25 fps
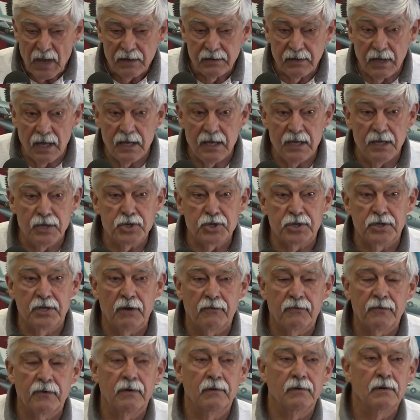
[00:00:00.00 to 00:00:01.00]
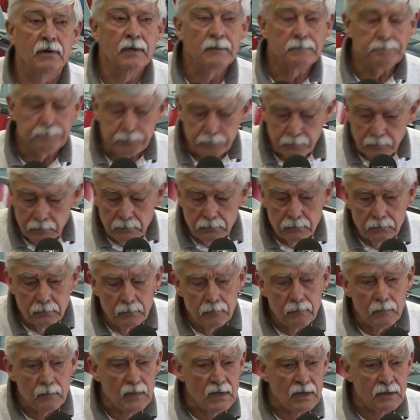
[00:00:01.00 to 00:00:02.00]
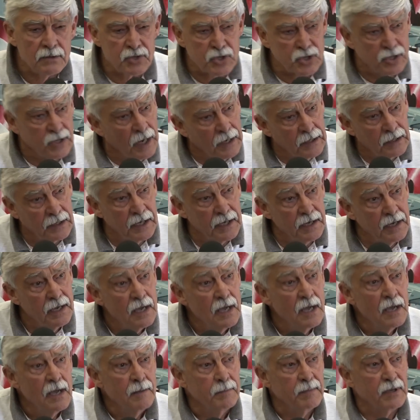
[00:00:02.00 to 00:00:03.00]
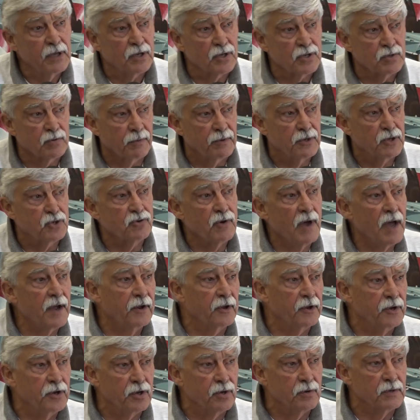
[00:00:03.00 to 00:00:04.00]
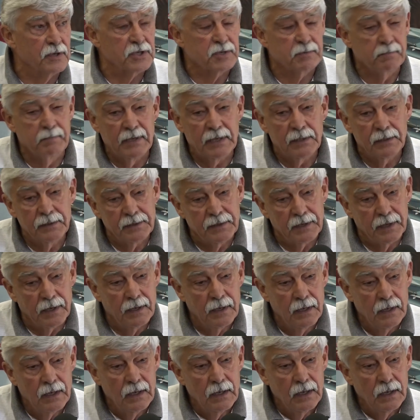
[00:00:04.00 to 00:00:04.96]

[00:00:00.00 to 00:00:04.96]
They each differ slightly because what we try to do is build an